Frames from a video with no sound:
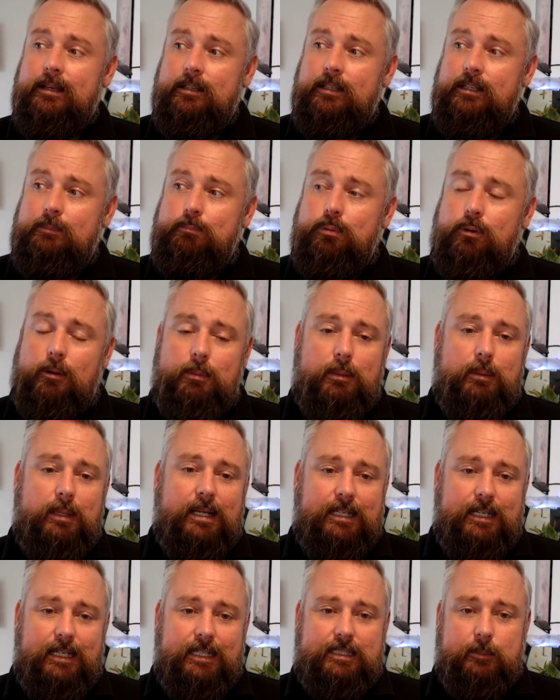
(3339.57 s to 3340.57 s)
You
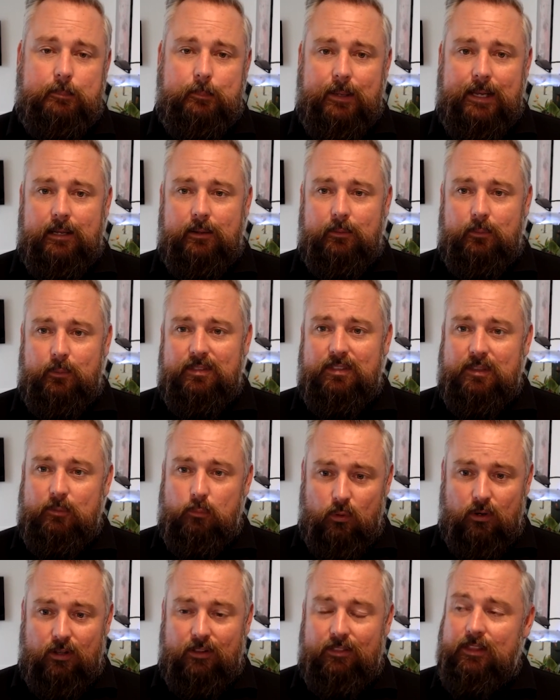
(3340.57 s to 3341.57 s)
probably need to pick with the
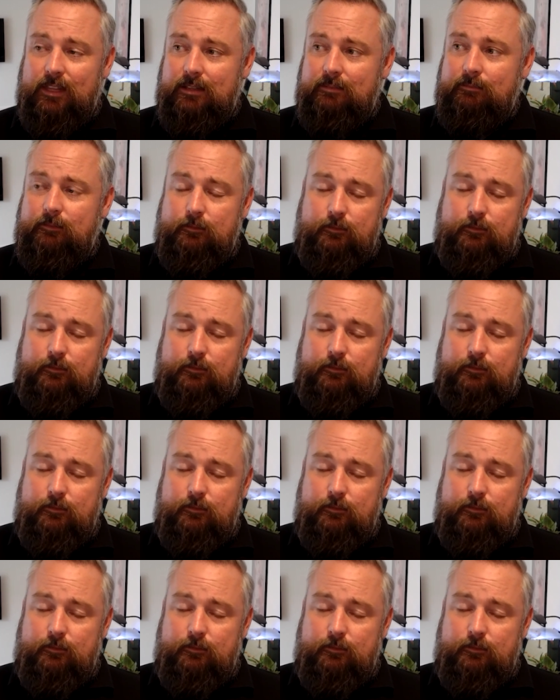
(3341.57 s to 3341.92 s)
one that